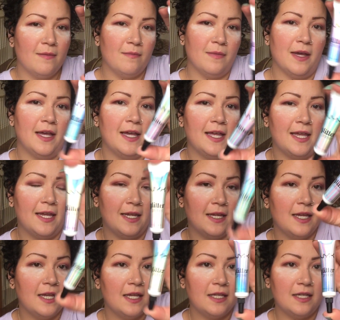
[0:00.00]
my
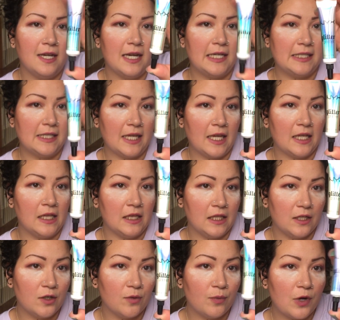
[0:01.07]
NYX
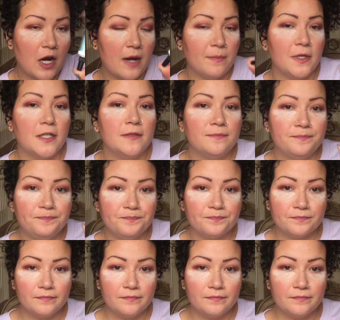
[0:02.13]
glitter primer.